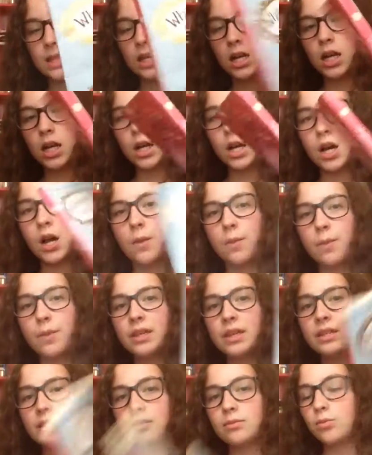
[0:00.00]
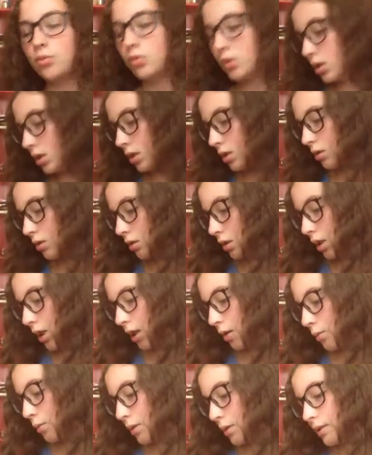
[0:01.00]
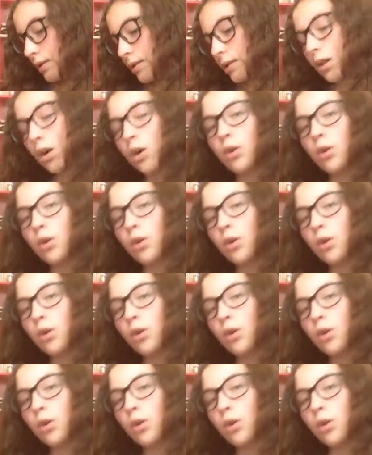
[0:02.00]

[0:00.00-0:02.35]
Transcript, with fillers: Uh. This one it was